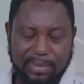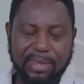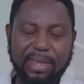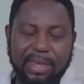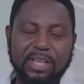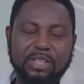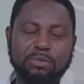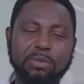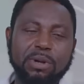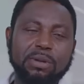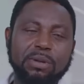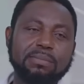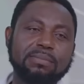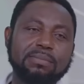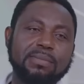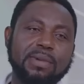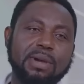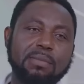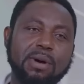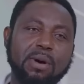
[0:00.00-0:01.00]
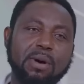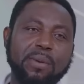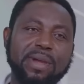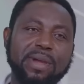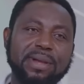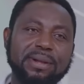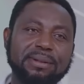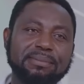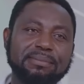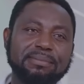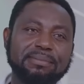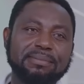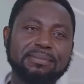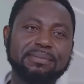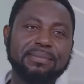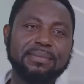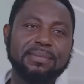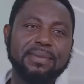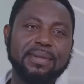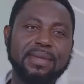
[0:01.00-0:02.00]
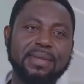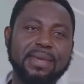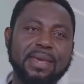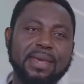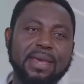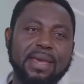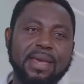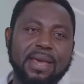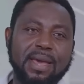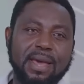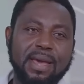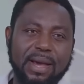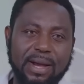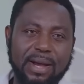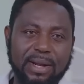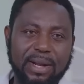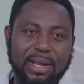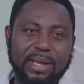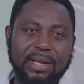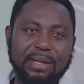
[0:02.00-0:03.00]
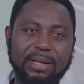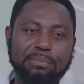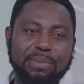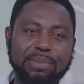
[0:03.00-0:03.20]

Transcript: Yes, ma'am, I'm aware. And I can